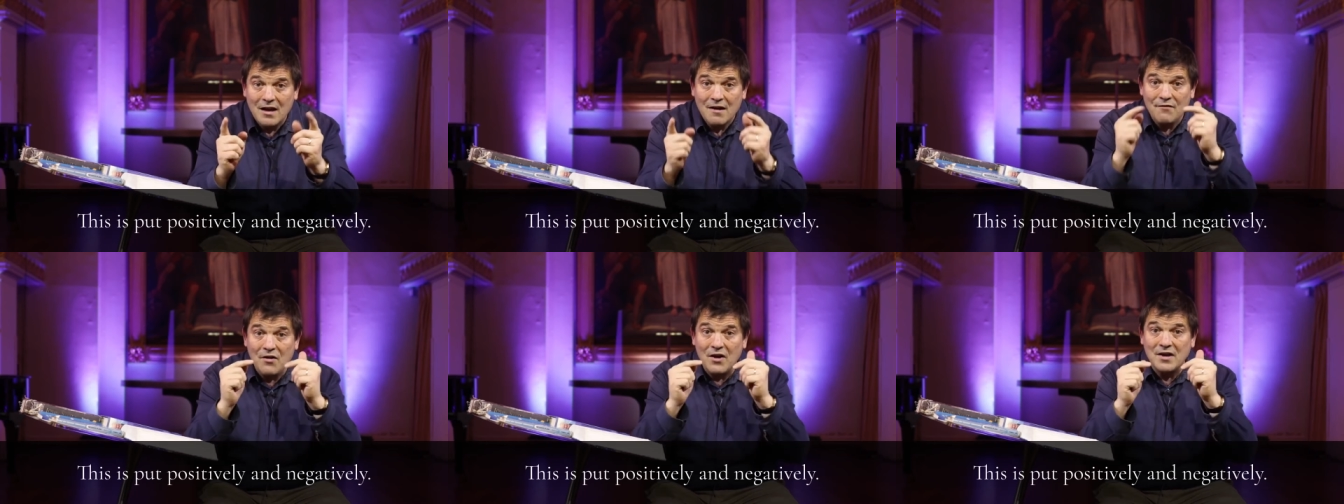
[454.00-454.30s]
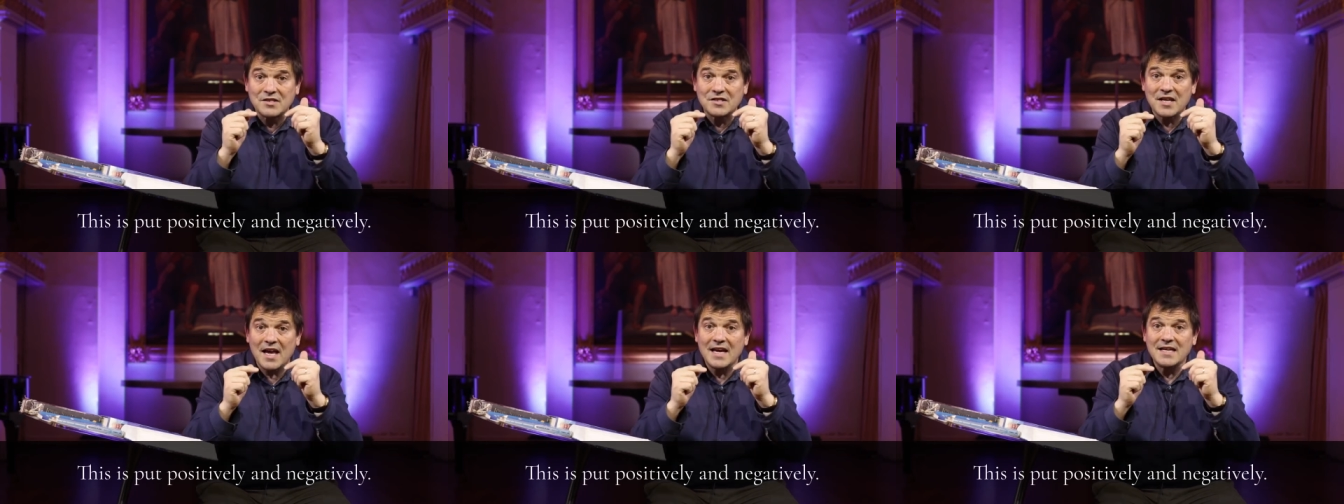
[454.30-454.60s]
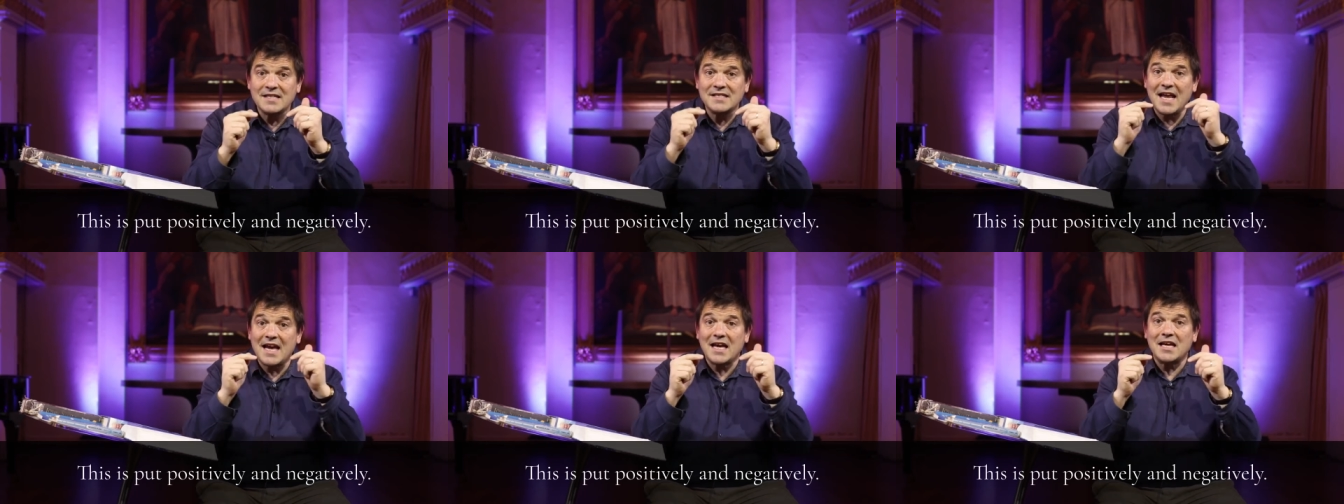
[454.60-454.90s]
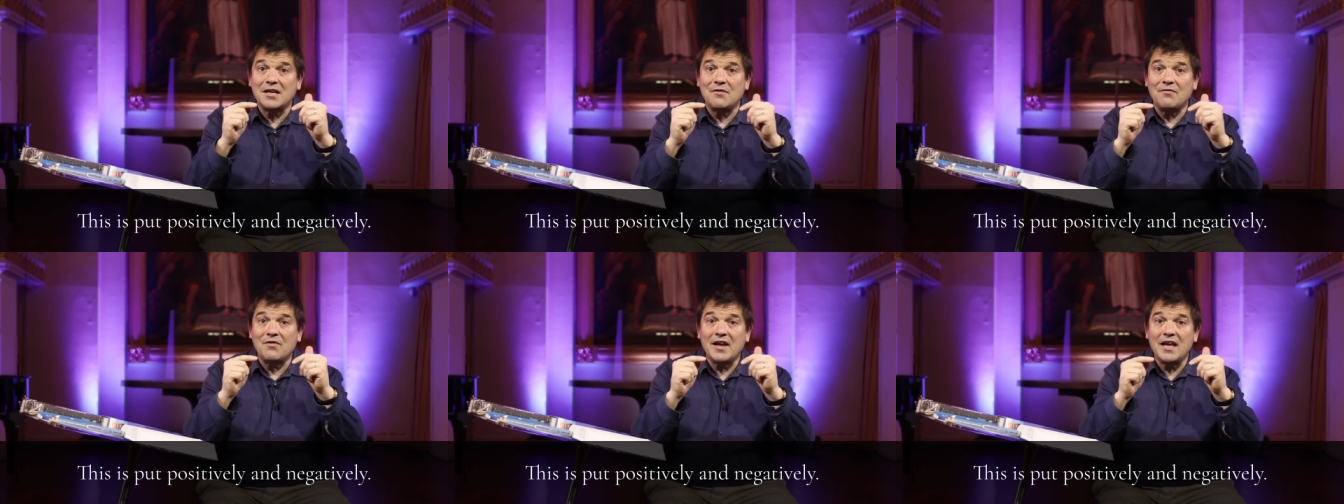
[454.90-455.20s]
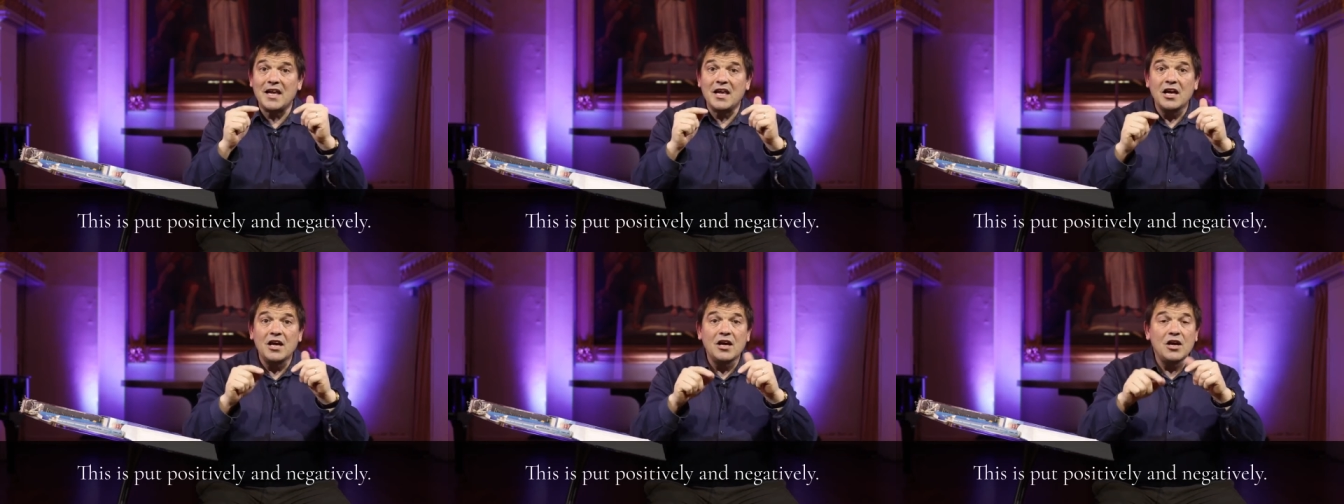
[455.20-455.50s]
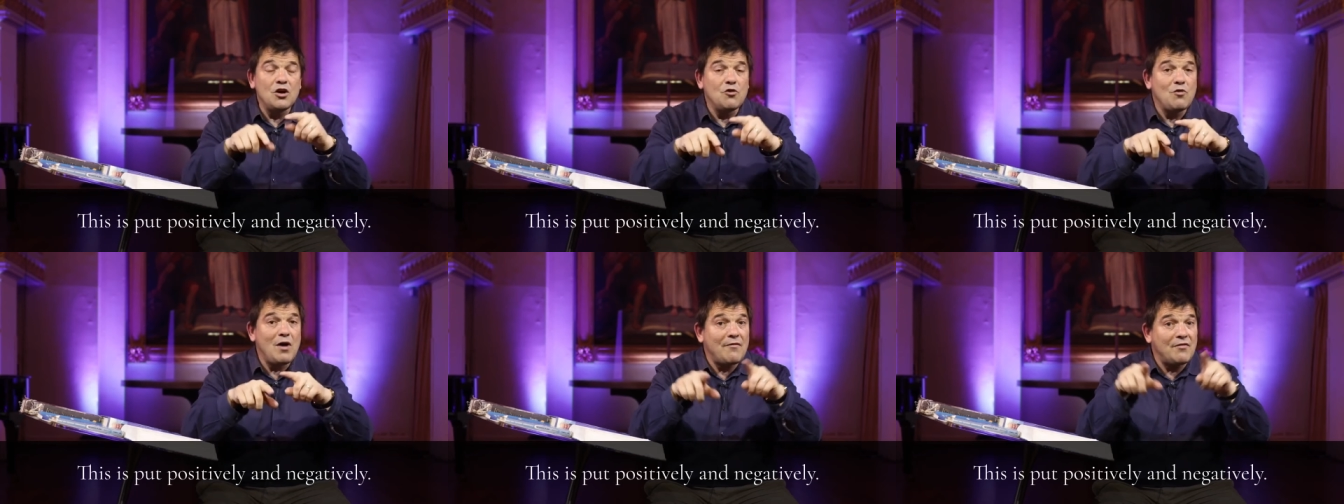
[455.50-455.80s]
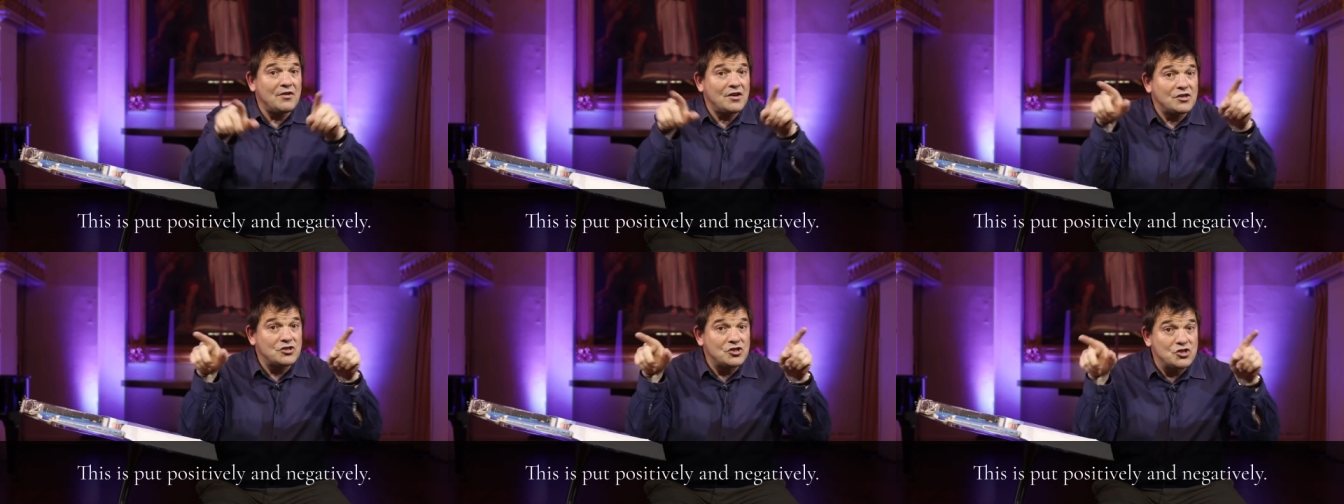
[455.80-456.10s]
Verse eight, negatively,
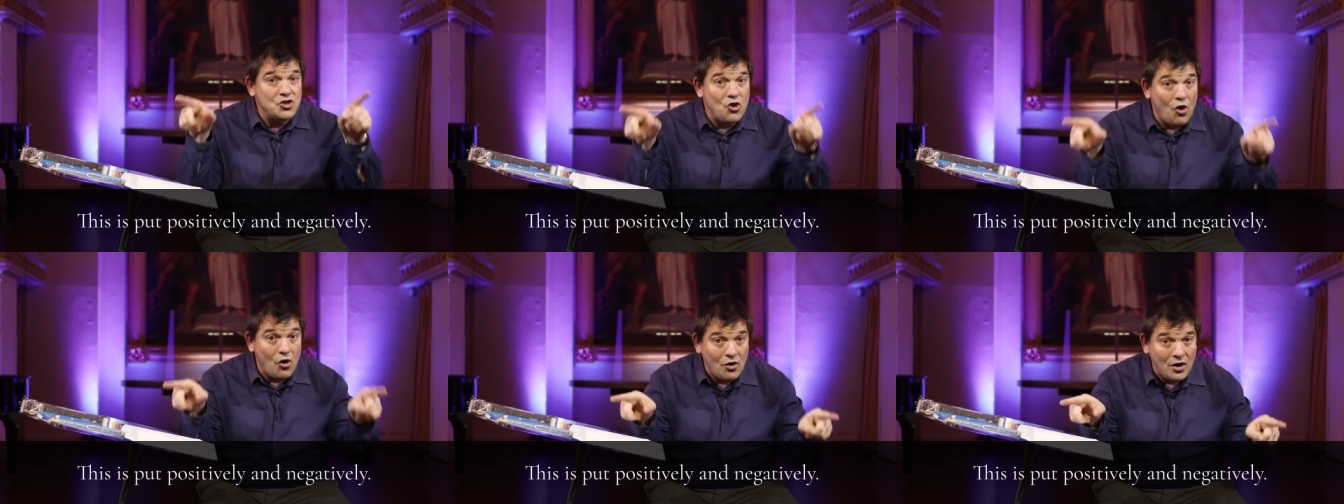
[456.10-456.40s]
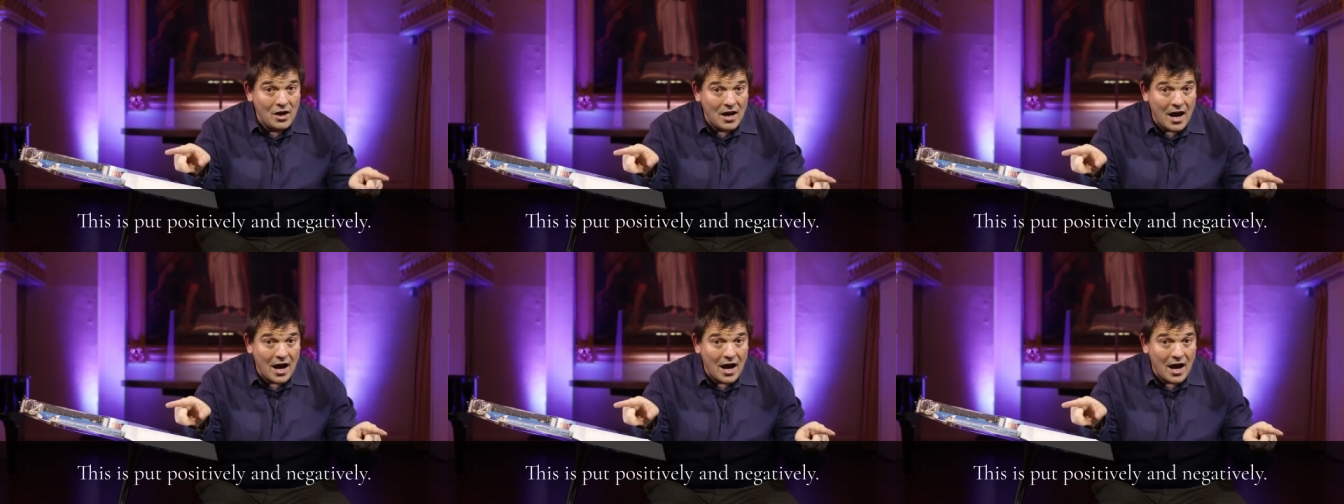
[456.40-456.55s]
whoever does not